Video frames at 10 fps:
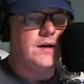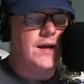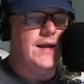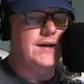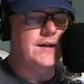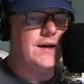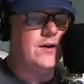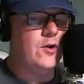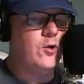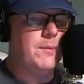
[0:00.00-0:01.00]
And he had an
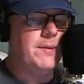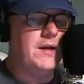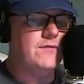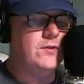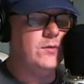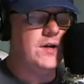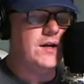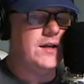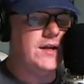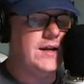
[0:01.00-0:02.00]
OBP of 298,